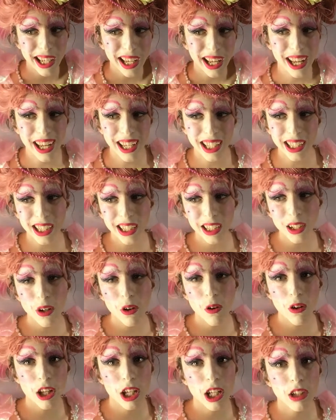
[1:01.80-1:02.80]
hey, you know,
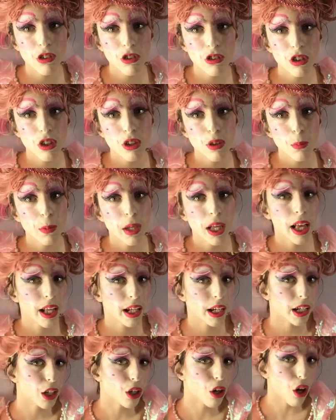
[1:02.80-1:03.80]
that's just me. And
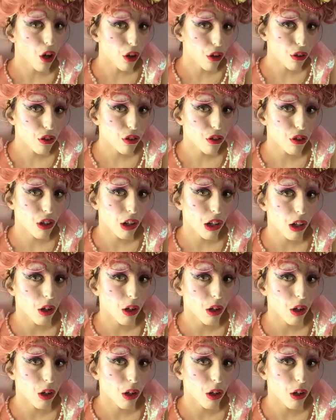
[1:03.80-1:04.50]
I also